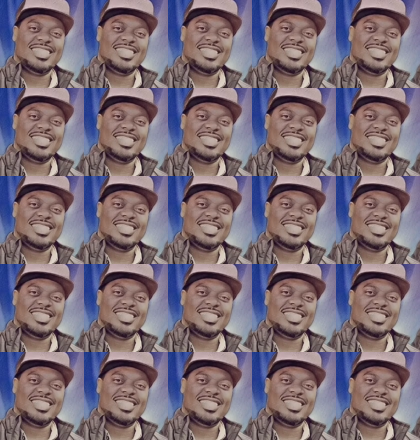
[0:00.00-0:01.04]

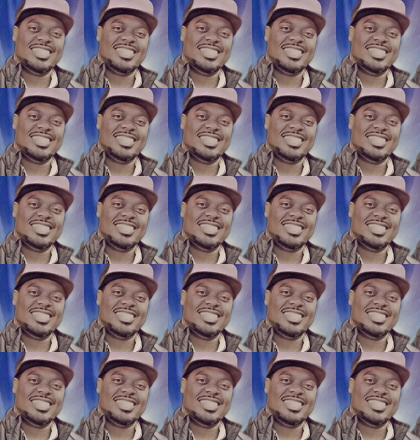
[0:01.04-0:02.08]

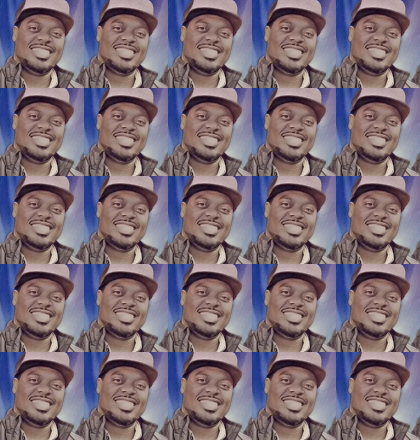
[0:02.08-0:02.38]
Nobody speaks.